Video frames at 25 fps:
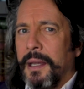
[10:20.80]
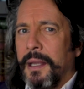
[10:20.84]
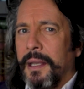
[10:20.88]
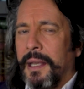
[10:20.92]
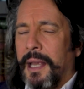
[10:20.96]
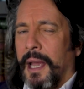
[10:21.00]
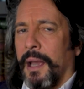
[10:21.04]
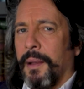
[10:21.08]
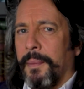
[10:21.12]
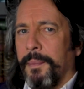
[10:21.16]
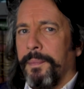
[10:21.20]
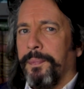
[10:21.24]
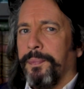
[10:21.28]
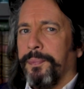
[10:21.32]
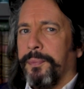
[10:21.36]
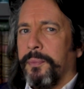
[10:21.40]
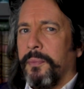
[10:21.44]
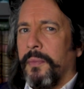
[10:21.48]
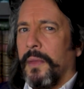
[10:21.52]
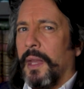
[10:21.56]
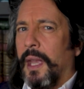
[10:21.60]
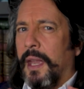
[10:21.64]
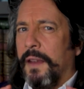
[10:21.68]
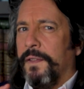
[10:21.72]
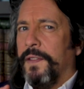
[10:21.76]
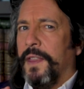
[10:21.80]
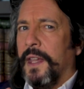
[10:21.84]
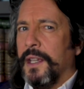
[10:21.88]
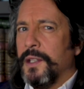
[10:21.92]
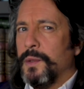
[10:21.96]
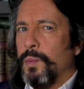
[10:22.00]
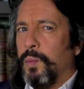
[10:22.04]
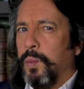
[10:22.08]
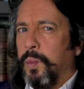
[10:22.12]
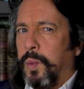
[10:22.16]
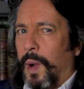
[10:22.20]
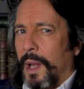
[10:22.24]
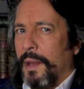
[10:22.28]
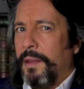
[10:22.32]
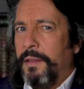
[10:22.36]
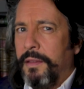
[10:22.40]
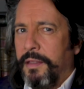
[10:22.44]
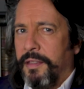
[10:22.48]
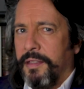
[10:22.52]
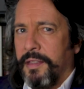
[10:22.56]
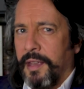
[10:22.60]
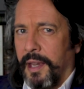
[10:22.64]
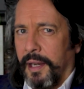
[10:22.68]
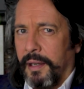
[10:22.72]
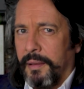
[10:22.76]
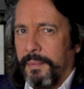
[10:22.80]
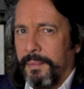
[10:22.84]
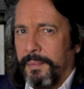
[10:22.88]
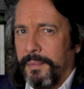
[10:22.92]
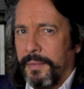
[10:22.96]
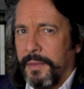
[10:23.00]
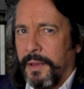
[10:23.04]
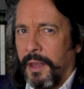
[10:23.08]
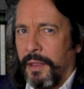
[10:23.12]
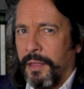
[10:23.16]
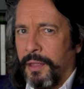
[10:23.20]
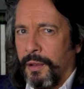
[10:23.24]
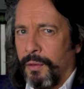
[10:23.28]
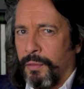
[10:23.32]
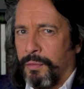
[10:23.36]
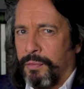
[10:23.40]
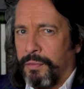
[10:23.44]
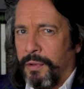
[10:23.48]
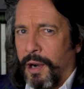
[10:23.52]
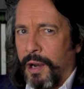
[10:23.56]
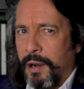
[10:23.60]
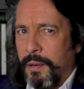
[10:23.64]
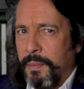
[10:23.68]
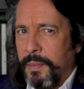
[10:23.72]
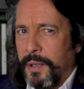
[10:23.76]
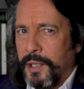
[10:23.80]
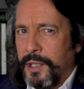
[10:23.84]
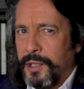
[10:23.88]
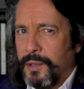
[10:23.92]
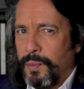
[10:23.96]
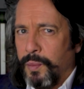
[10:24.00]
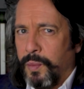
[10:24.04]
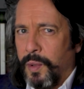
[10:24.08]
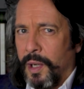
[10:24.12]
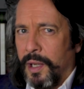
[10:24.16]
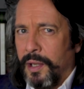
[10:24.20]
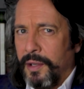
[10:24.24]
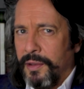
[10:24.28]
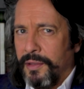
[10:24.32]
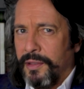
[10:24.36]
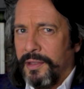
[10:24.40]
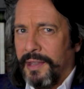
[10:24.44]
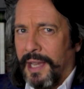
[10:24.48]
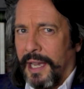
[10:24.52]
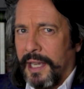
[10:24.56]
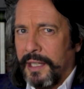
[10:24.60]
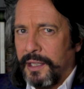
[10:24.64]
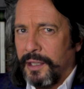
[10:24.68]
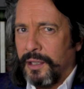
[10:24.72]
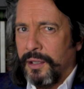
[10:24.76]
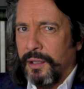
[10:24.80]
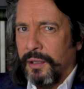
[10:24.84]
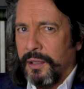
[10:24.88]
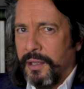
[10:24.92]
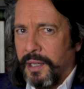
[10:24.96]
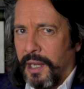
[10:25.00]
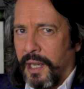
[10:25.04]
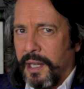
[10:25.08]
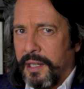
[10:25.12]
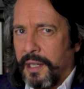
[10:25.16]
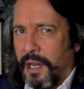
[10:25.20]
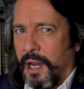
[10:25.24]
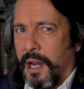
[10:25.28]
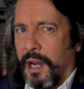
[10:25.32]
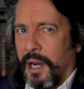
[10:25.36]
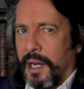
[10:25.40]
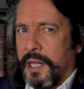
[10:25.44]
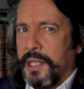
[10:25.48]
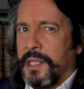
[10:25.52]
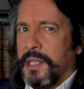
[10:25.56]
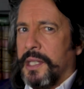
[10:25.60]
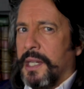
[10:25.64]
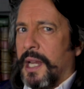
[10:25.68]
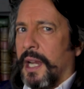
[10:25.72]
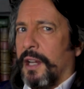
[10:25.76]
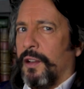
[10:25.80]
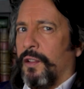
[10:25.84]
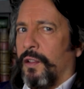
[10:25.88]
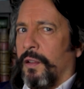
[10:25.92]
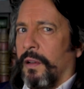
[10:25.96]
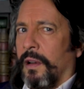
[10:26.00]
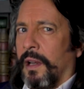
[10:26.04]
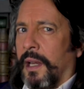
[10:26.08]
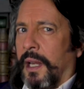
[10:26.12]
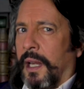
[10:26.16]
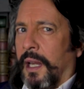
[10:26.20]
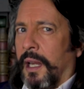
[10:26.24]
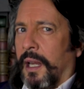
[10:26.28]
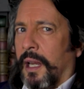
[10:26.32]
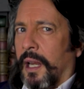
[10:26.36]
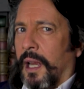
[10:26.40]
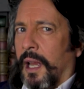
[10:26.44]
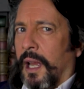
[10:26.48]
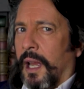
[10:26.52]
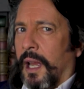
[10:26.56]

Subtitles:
Now, if there's one thing that the Romans weren't that good at architecturally,